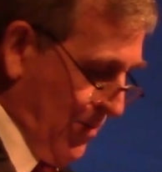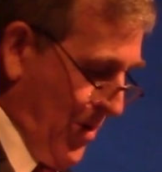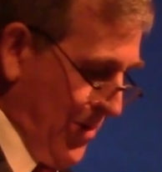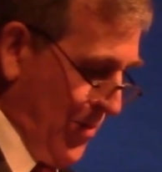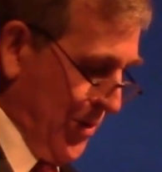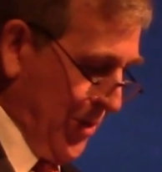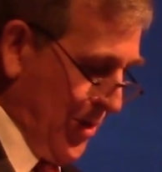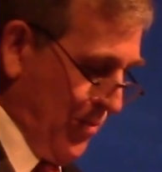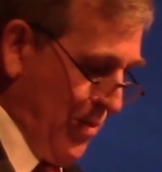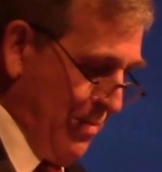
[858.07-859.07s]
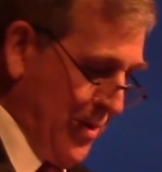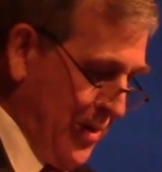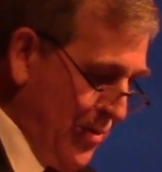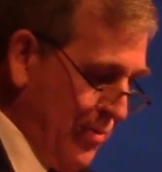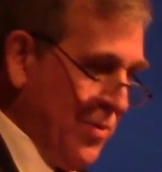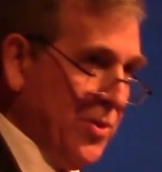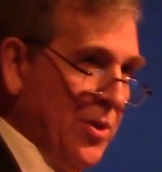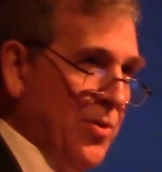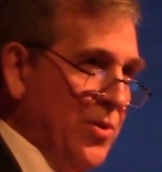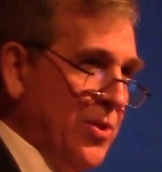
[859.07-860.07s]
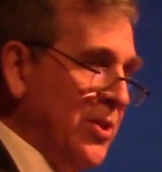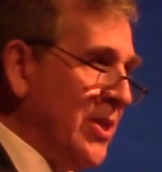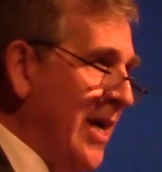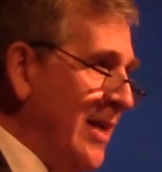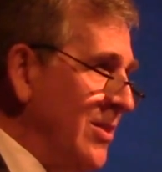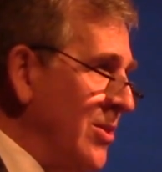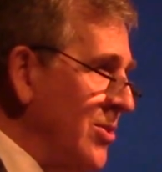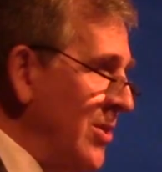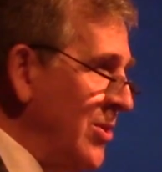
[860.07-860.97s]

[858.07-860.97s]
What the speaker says: One was a woman who was a Christian Scientist,